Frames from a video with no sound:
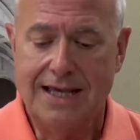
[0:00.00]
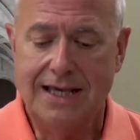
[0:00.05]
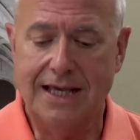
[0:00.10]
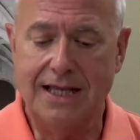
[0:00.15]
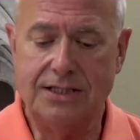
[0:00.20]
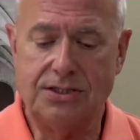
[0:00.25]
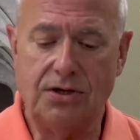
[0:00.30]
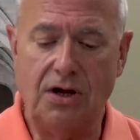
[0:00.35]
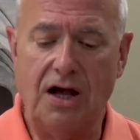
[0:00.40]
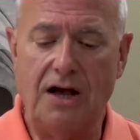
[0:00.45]
And
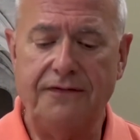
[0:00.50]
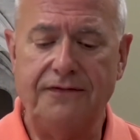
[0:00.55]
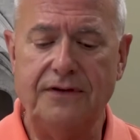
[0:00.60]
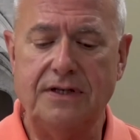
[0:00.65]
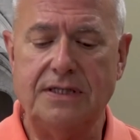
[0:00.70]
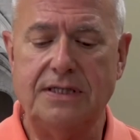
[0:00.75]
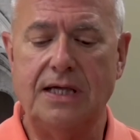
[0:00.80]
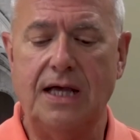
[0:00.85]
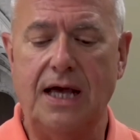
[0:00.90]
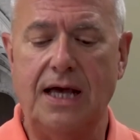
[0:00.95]
it's
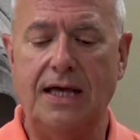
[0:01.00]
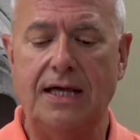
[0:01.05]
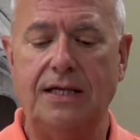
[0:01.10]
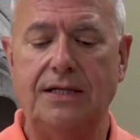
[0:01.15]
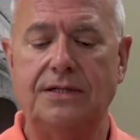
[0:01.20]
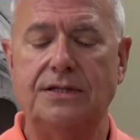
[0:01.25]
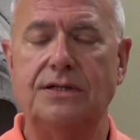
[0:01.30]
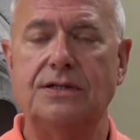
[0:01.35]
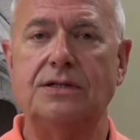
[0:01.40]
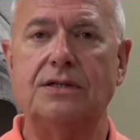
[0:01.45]
often
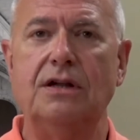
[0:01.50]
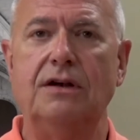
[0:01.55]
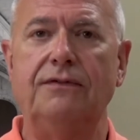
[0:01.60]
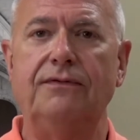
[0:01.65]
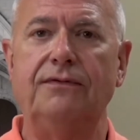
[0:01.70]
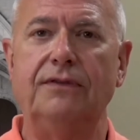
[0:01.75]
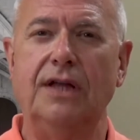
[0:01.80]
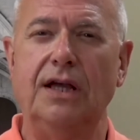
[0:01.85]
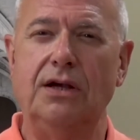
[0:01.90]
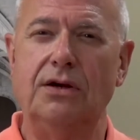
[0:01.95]
tied to
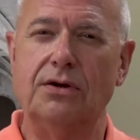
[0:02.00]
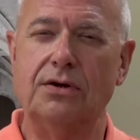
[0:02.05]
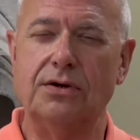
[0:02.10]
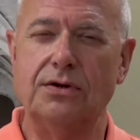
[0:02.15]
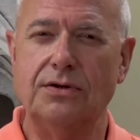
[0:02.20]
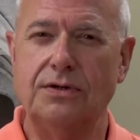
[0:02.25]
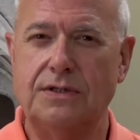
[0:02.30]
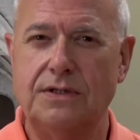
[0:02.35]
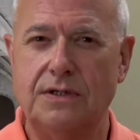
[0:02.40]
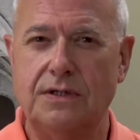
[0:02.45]
stuff like
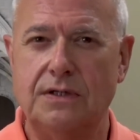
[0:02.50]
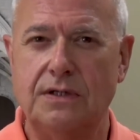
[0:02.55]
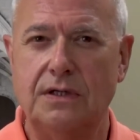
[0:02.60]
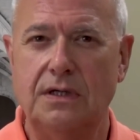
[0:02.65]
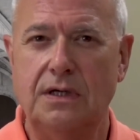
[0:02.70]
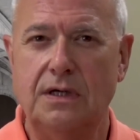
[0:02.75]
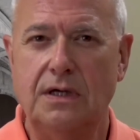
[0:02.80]
hurt,